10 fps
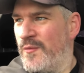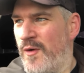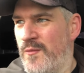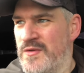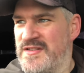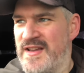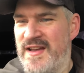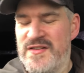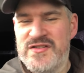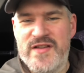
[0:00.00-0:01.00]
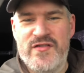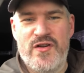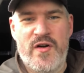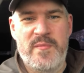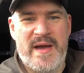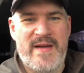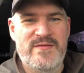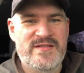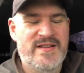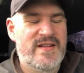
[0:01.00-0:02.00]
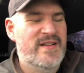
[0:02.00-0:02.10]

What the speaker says: One was just over £9,